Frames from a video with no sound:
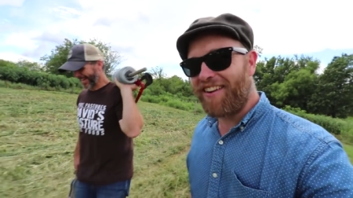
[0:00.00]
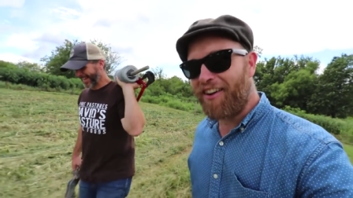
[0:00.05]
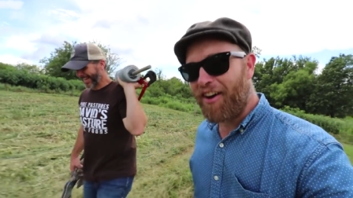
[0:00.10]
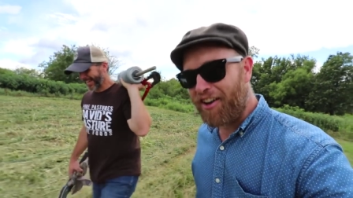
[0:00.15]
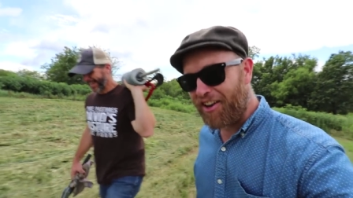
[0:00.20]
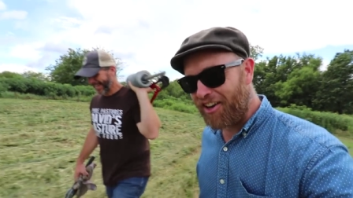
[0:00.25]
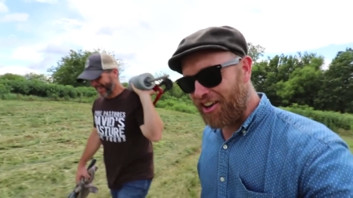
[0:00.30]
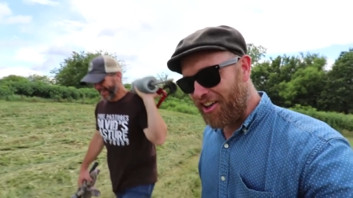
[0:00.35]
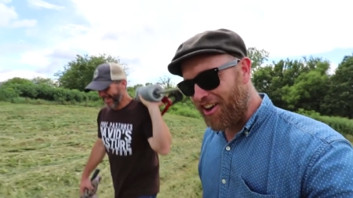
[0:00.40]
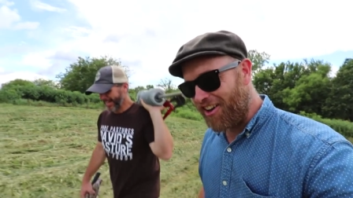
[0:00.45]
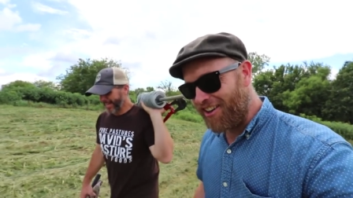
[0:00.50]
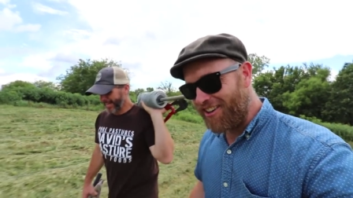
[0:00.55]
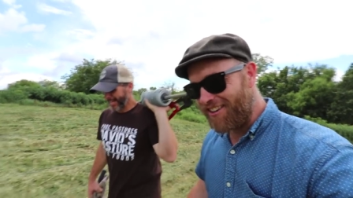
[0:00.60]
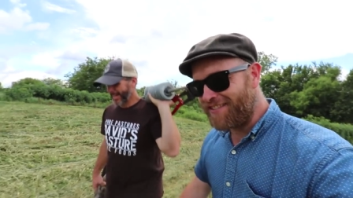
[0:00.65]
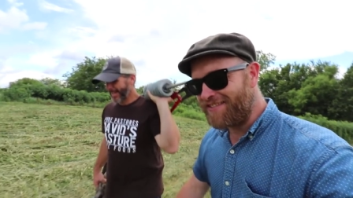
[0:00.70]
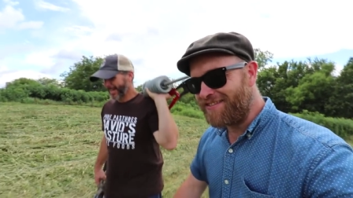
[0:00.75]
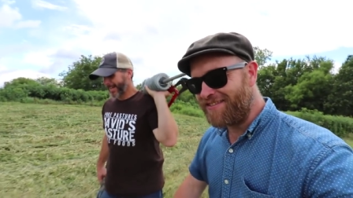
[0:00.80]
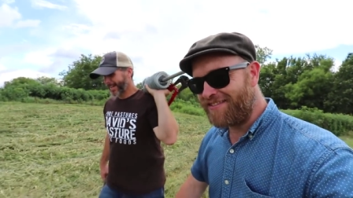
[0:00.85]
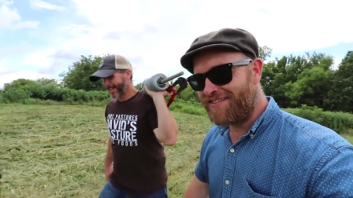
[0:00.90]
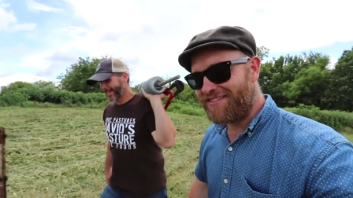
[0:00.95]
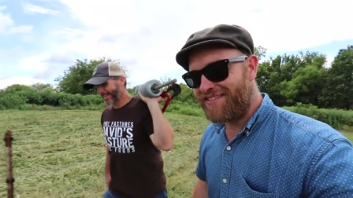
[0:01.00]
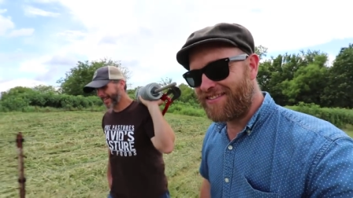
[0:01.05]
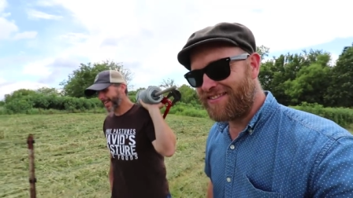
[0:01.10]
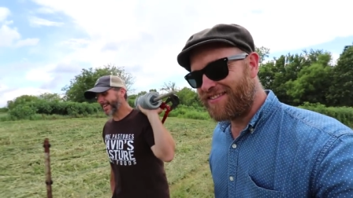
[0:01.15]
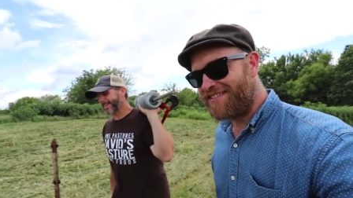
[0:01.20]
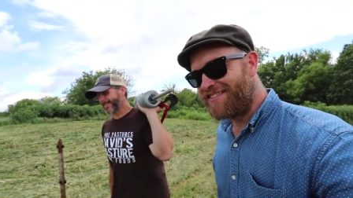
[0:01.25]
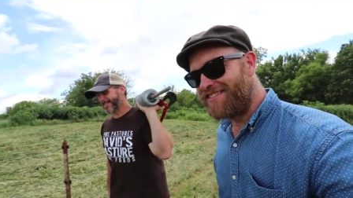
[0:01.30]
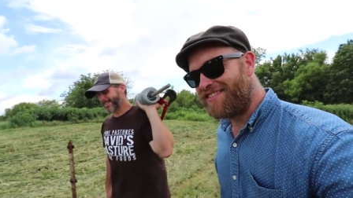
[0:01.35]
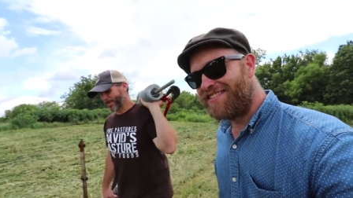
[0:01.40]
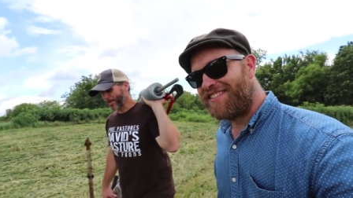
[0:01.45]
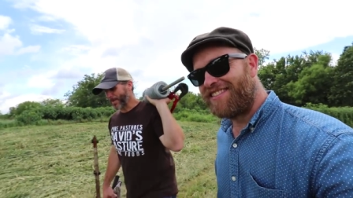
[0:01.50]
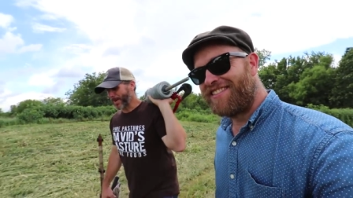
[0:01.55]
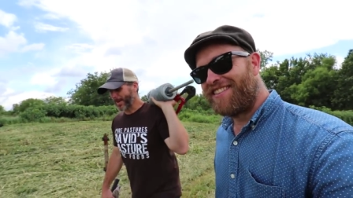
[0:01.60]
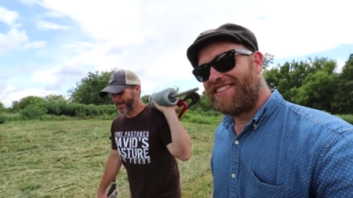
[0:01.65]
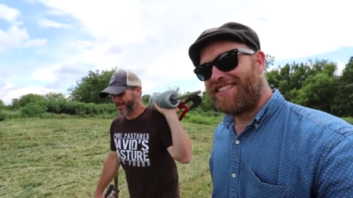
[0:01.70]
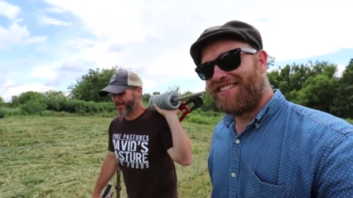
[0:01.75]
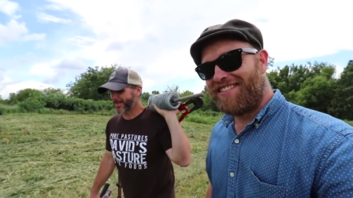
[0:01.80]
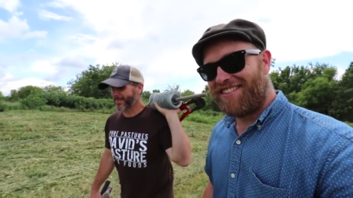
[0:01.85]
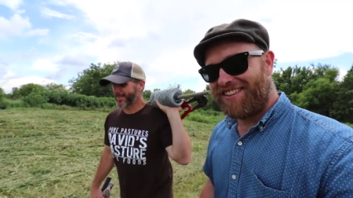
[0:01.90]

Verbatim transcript: all along? Yes, she was.